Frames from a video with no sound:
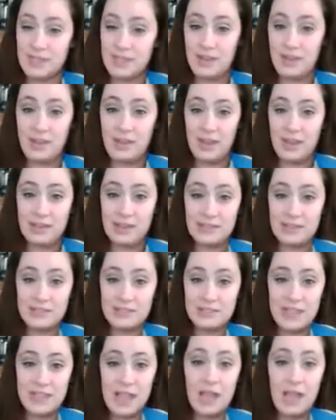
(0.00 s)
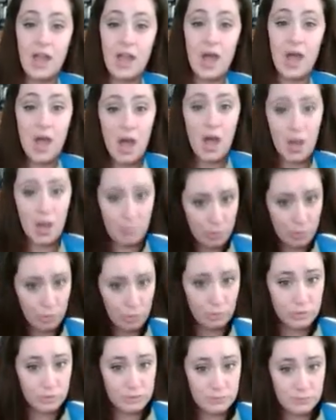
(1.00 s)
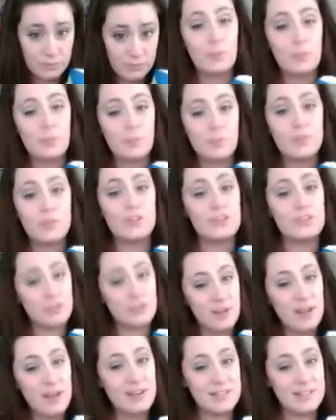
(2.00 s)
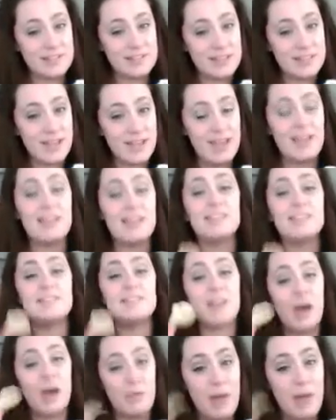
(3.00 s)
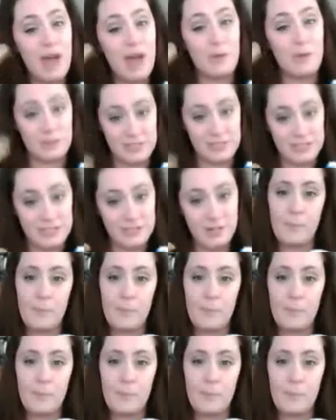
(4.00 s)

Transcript: Canadians say "aboot." What they're trying to say is about.